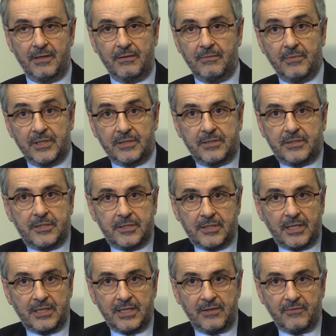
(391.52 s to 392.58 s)
which
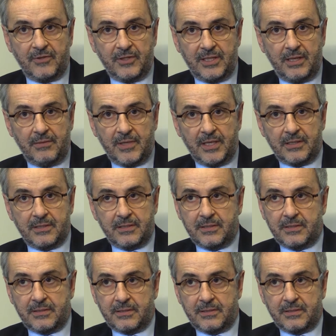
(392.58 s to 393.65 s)
at the end of the day
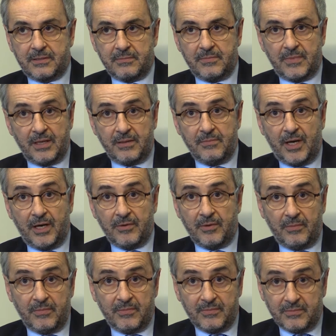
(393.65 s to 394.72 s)
makes, in my
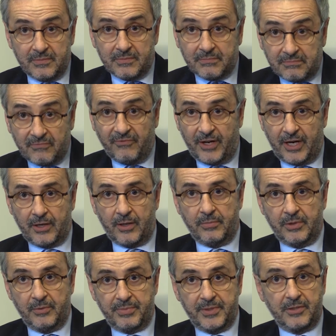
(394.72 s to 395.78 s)
very
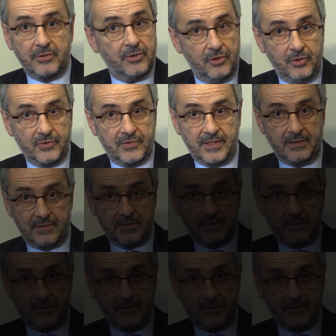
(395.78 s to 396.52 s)
humble opinion, no sense.